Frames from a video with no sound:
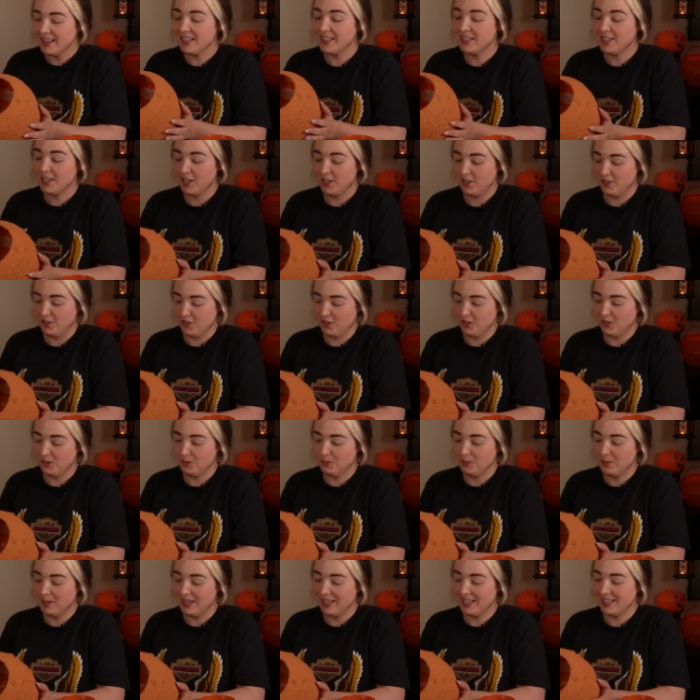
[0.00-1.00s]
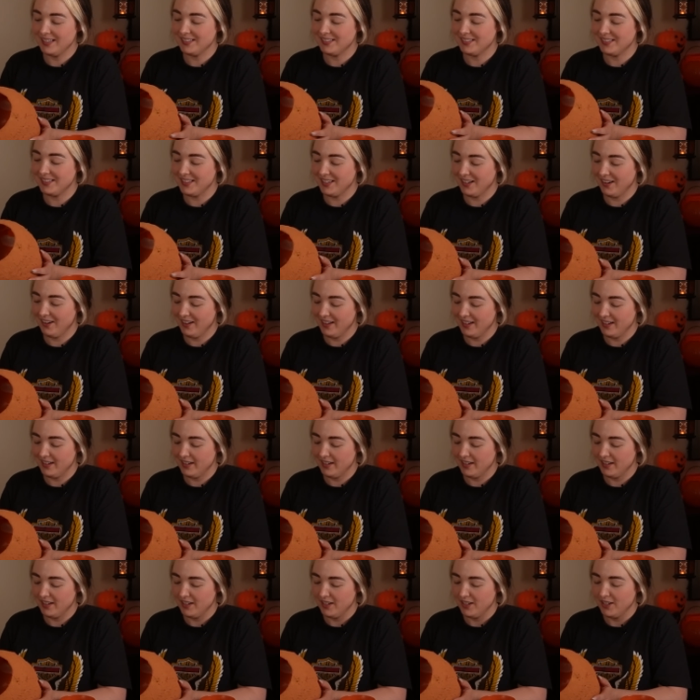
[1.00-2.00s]
The tissue is
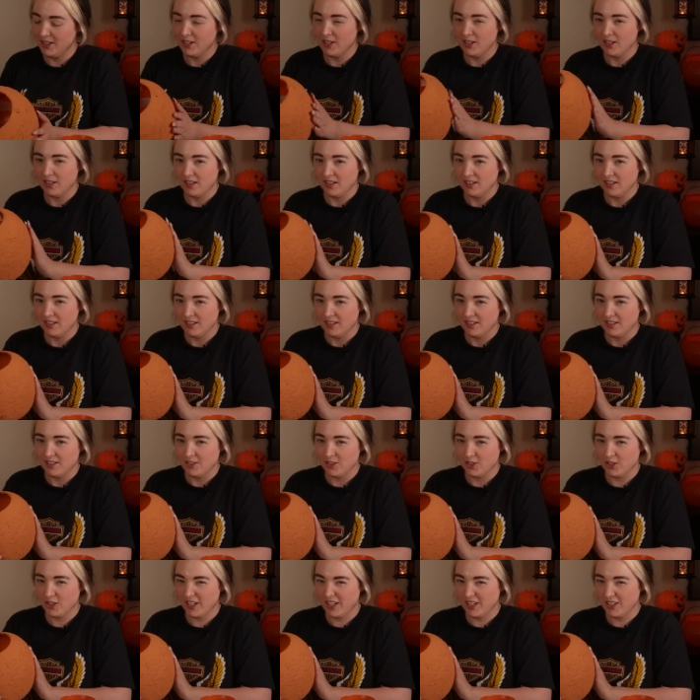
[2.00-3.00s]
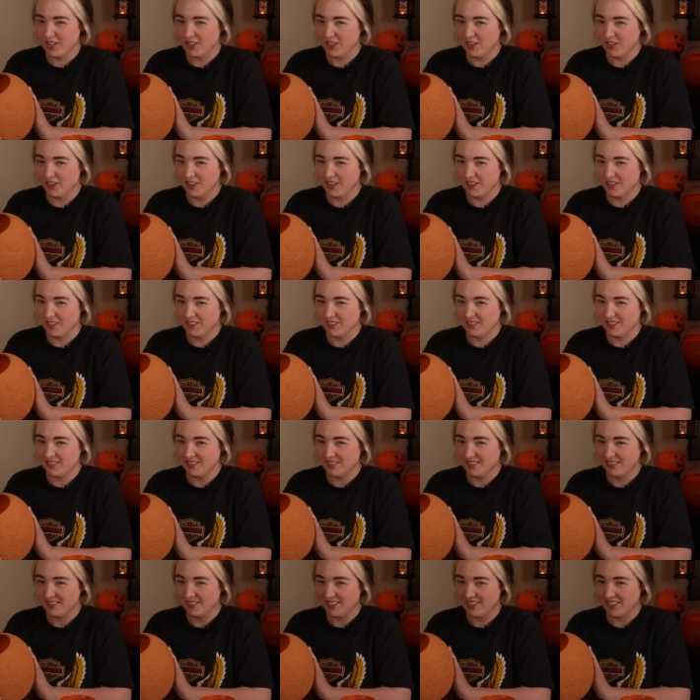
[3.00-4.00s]
done. Should I show you?
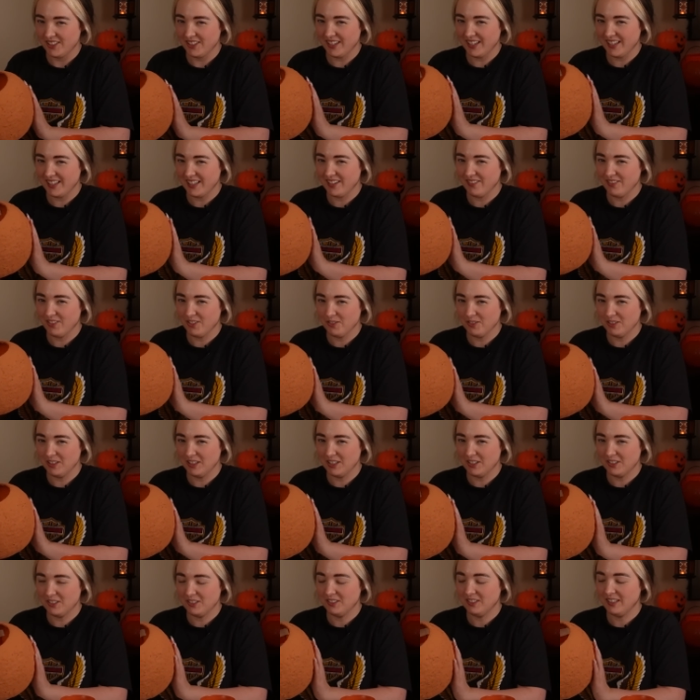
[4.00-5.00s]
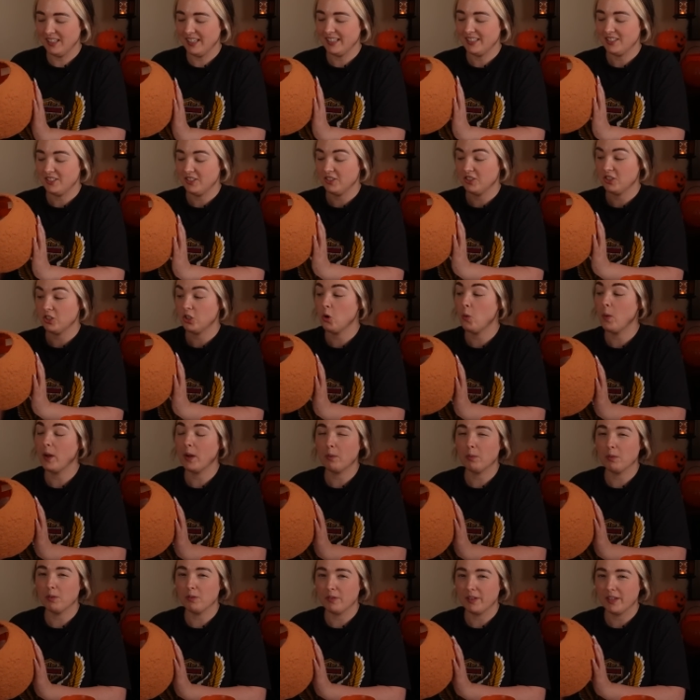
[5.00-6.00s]
Should I give you a little, like, just a
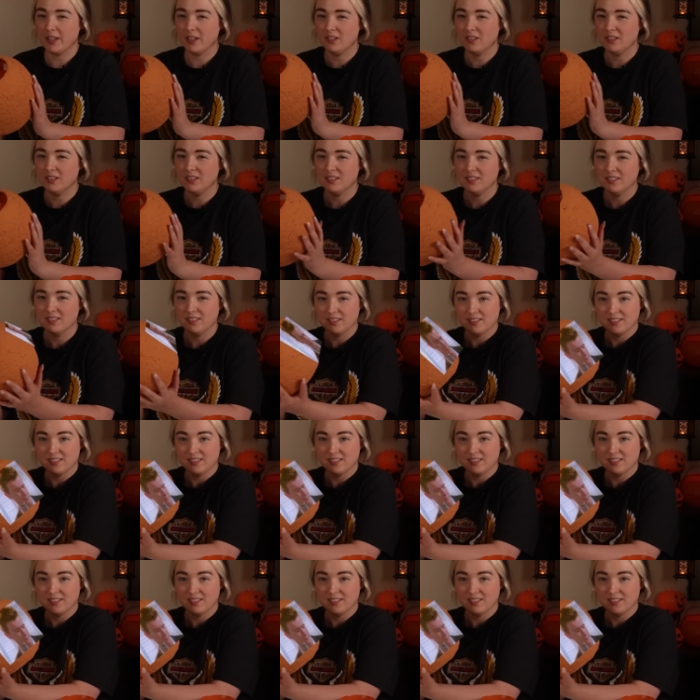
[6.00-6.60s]
quick reveal?